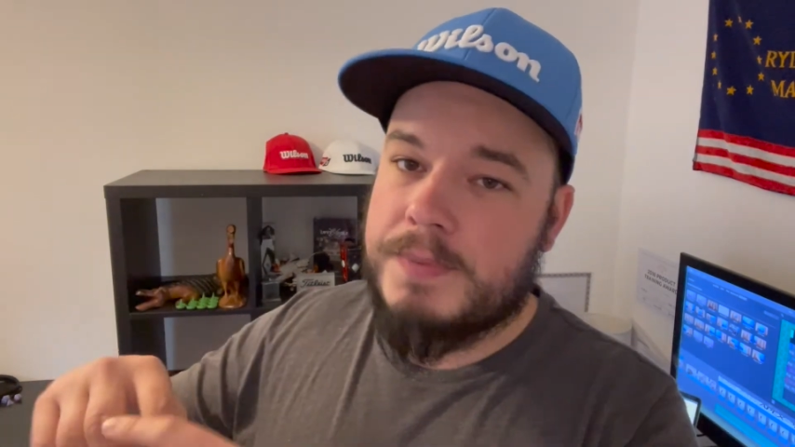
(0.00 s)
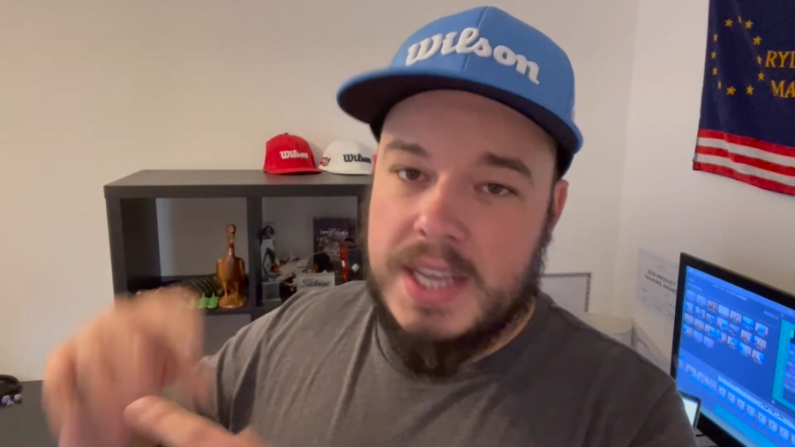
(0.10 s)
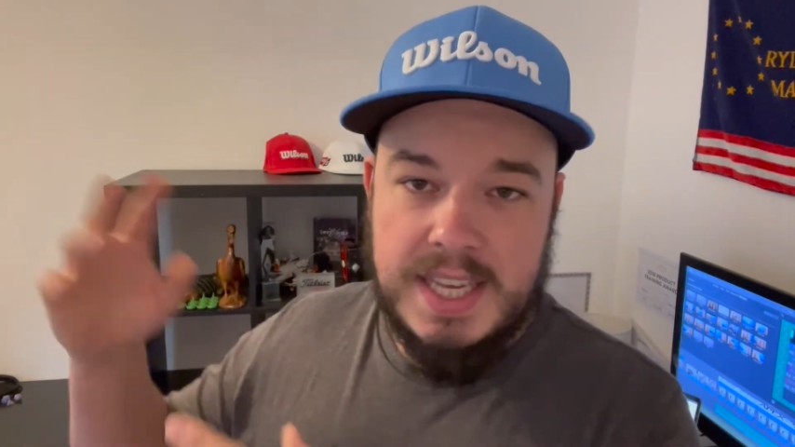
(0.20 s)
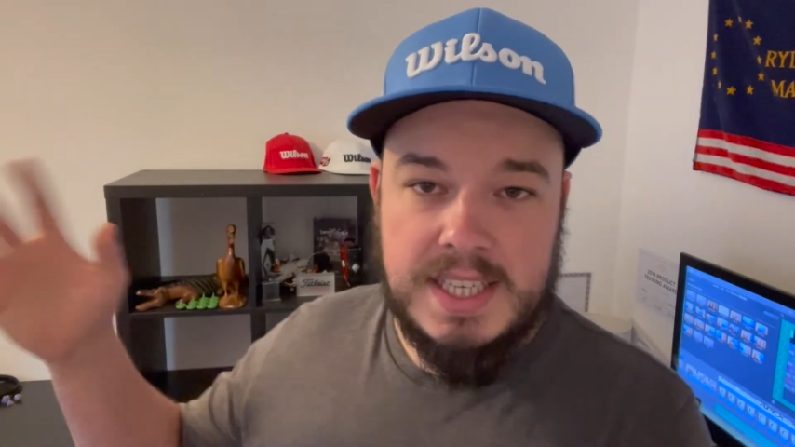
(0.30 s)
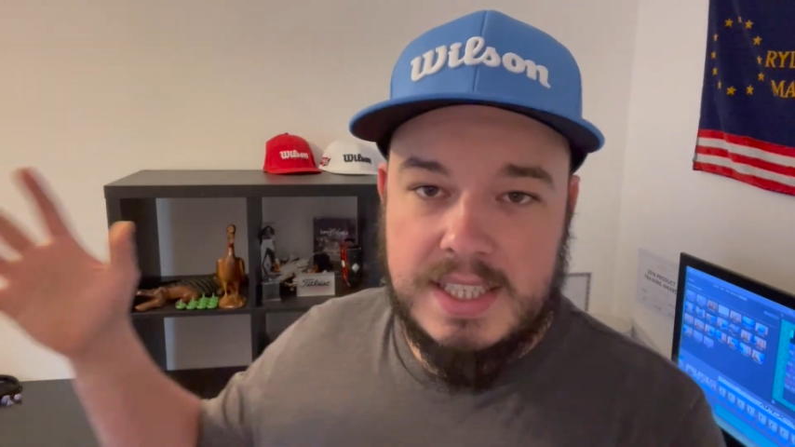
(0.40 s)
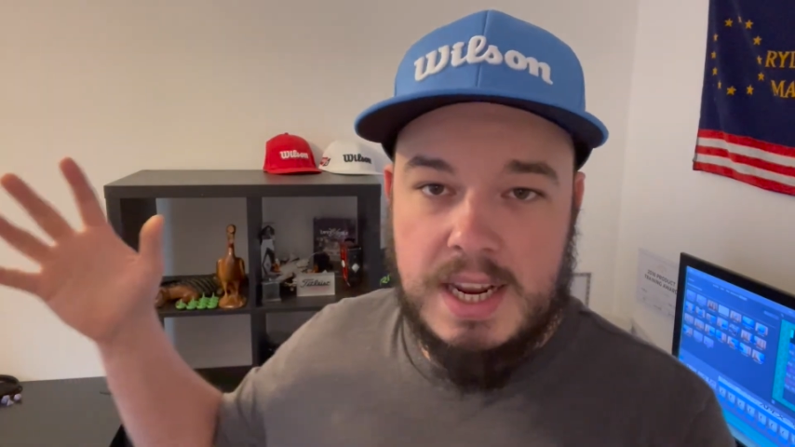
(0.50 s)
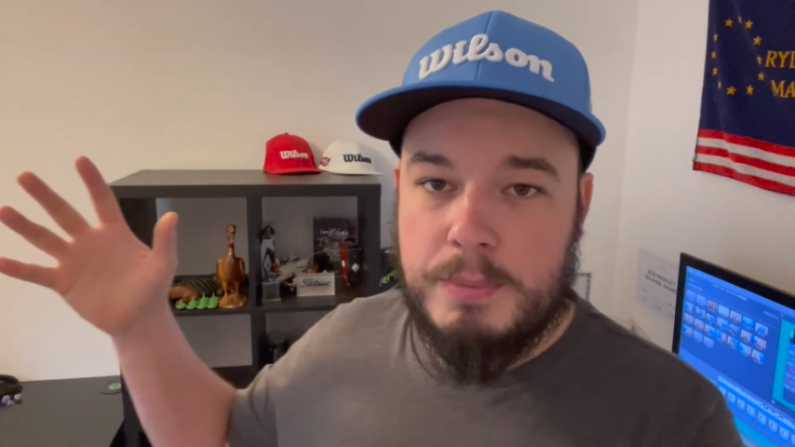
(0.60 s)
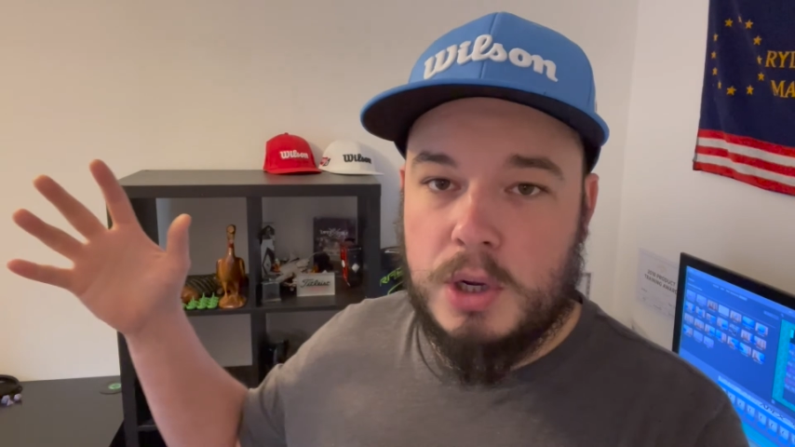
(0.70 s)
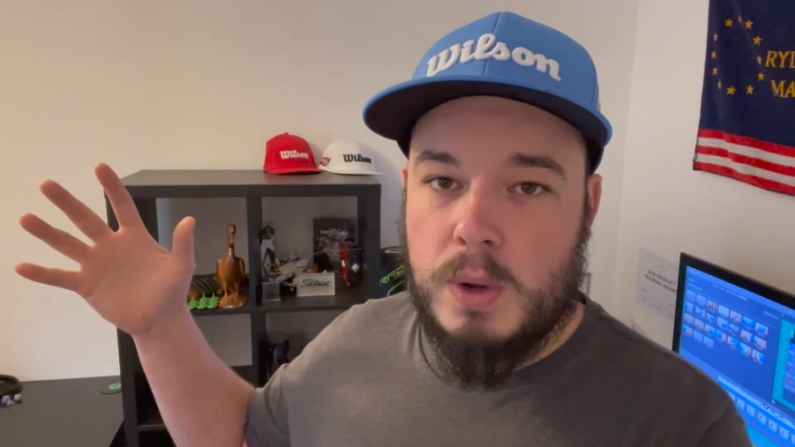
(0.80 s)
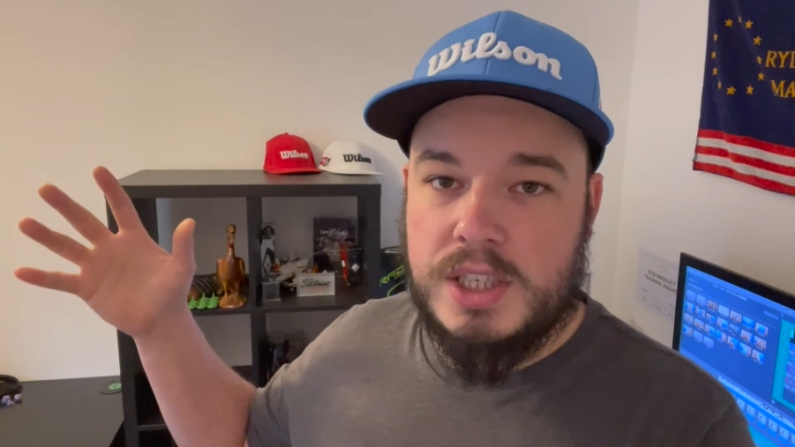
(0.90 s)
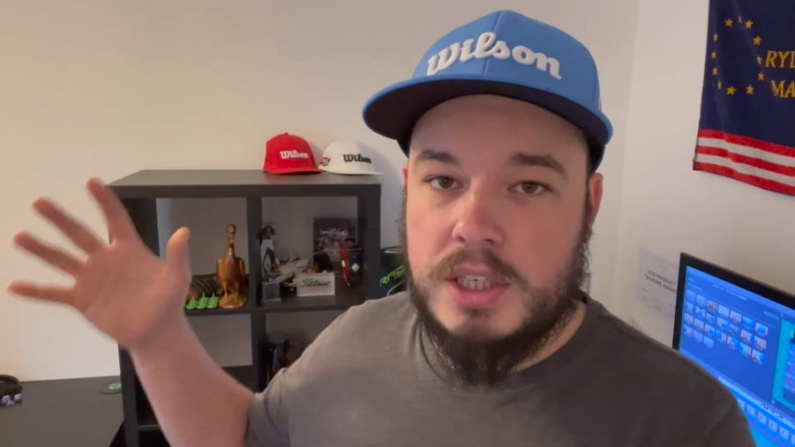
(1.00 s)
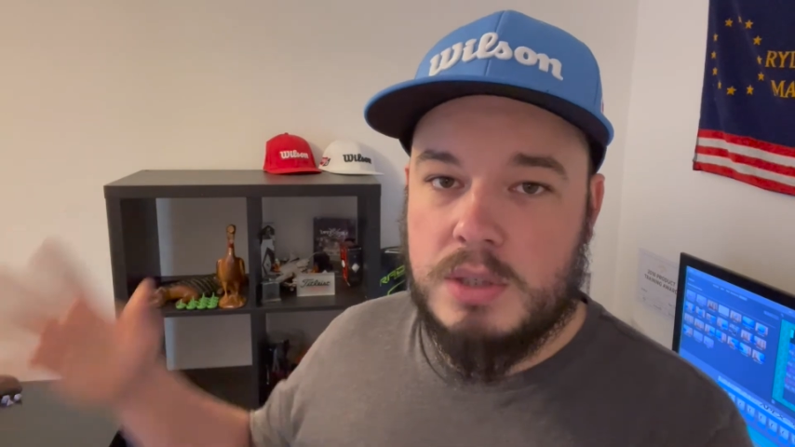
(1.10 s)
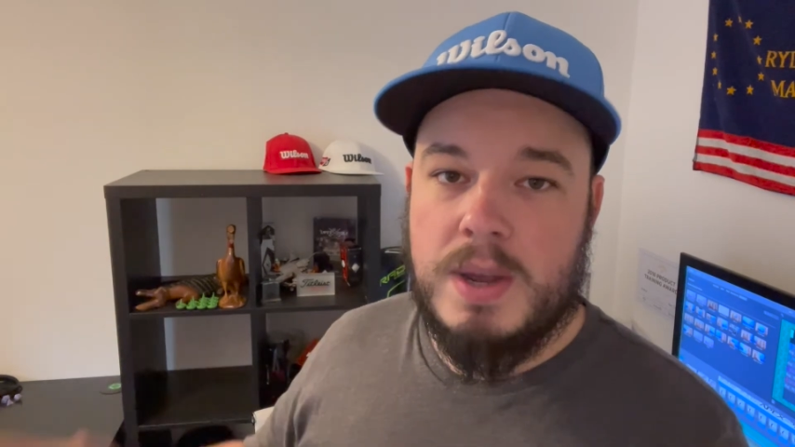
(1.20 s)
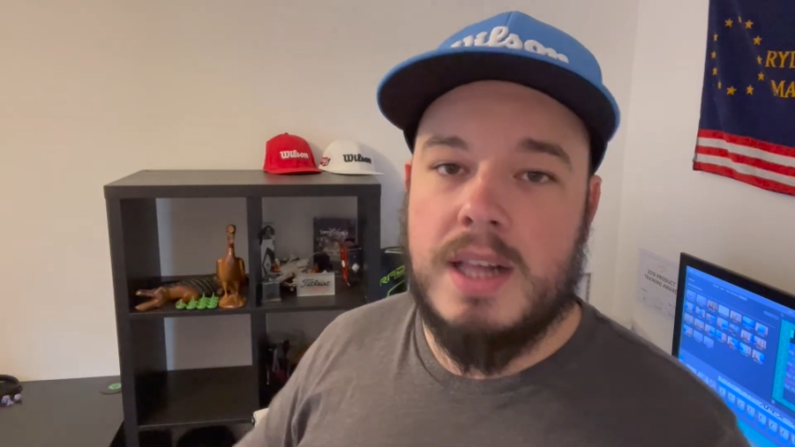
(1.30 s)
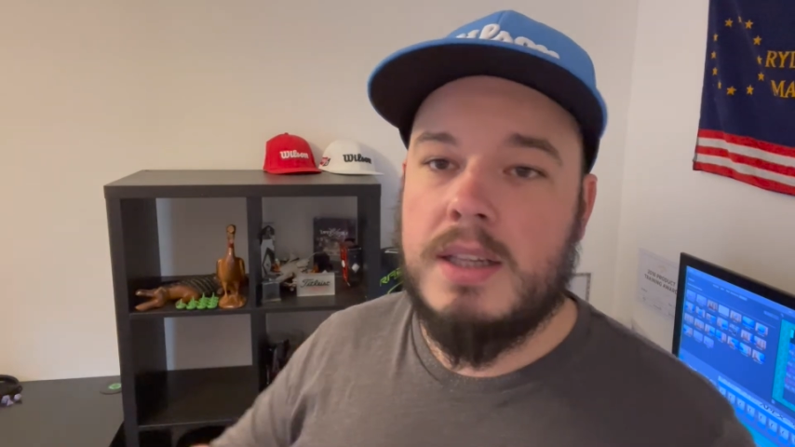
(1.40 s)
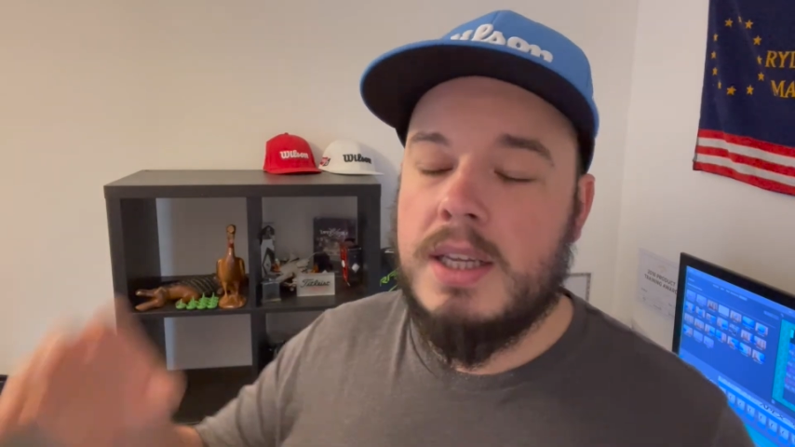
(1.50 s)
is a separate question as well.